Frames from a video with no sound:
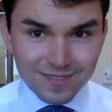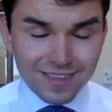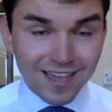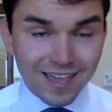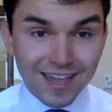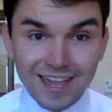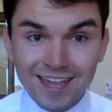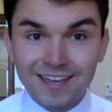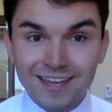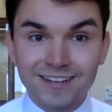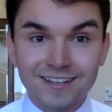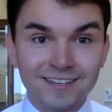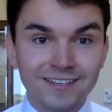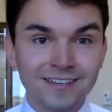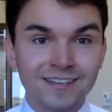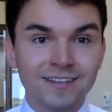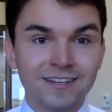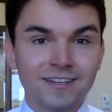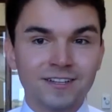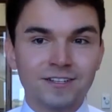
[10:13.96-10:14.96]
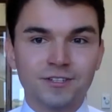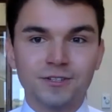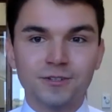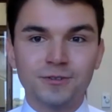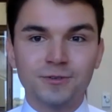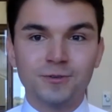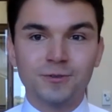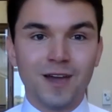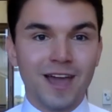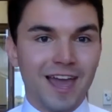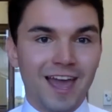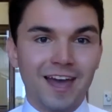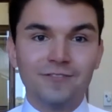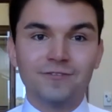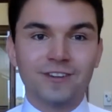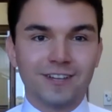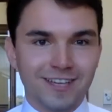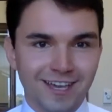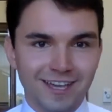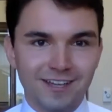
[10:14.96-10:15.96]
and to
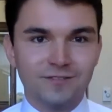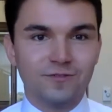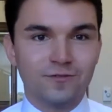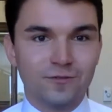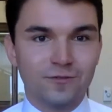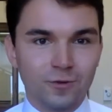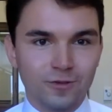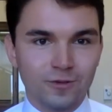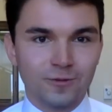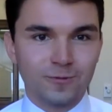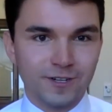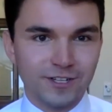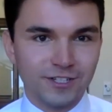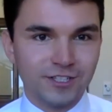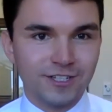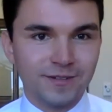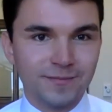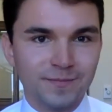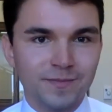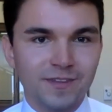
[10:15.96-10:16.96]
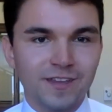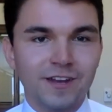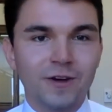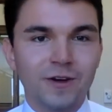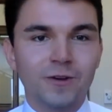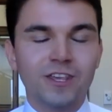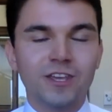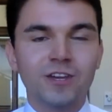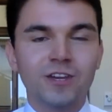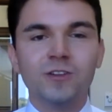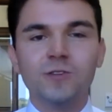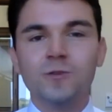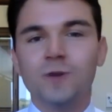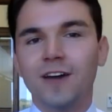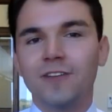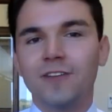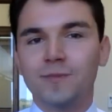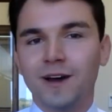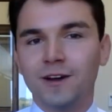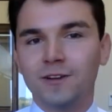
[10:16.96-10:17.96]
advocate for the region. Here you
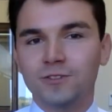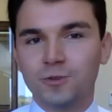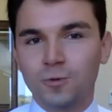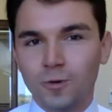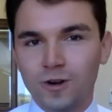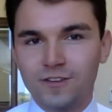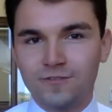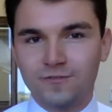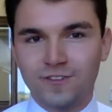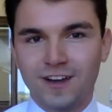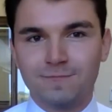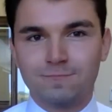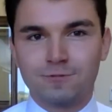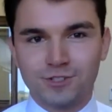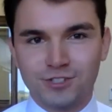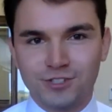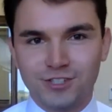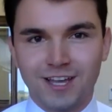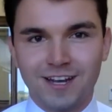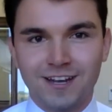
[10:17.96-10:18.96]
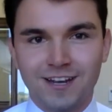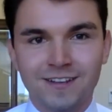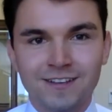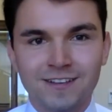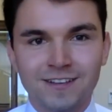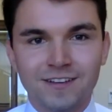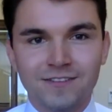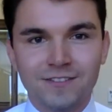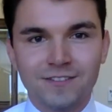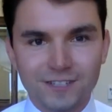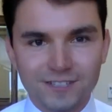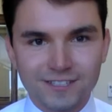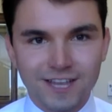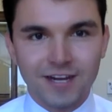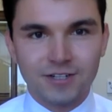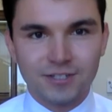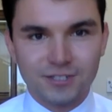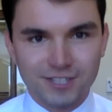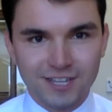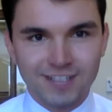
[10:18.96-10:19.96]
have about 25% of the
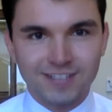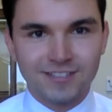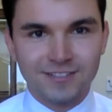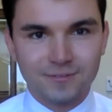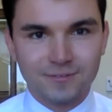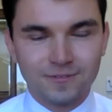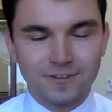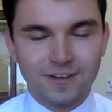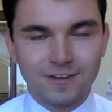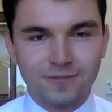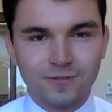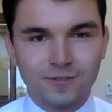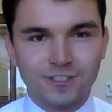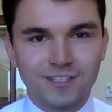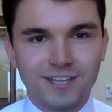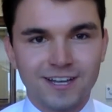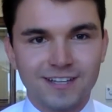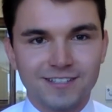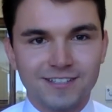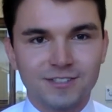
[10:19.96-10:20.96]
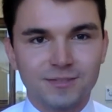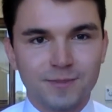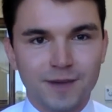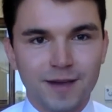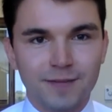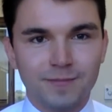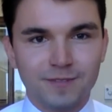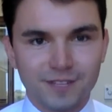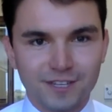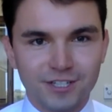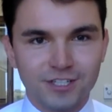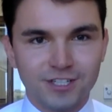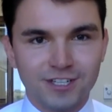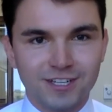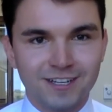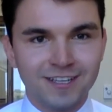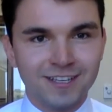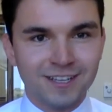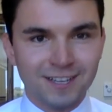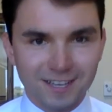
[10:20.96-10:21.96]
entire states of Wisconsin's population
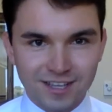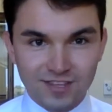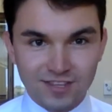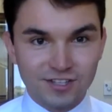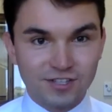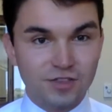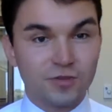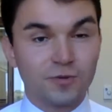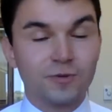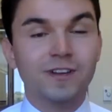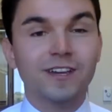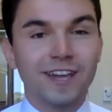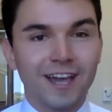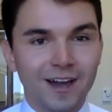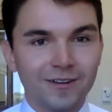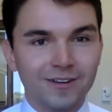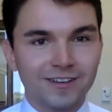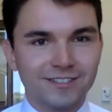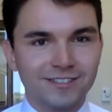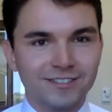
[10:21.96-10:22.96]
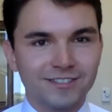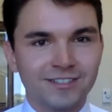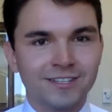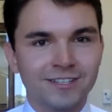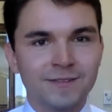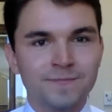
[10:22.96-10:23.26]
in these 3 counties.